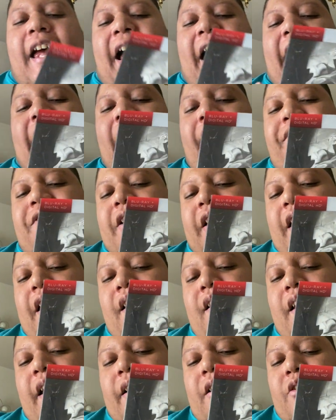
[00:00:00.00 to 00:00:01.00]
I have to
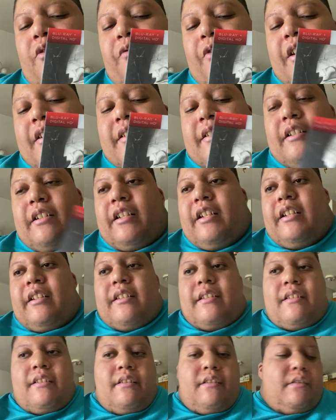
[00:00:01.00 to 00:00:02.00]
collect the rest of these.